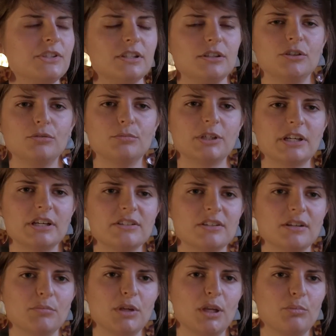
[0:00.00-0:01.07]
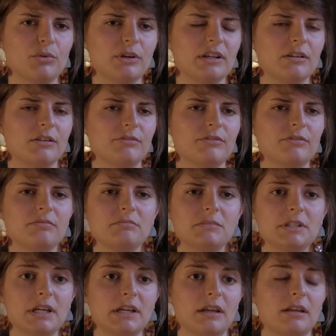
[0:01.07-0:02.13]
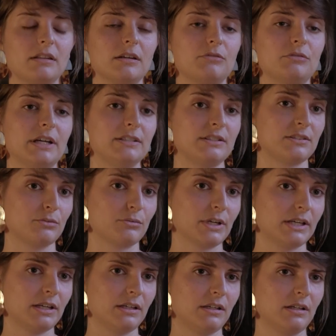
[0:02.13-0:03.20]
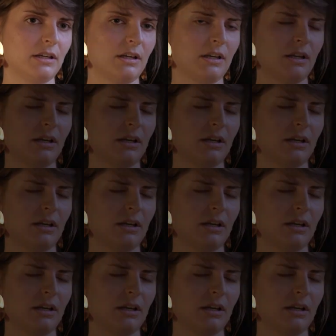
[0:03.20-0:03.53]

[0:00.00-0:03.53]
dehumanizing people and of taking their rights away.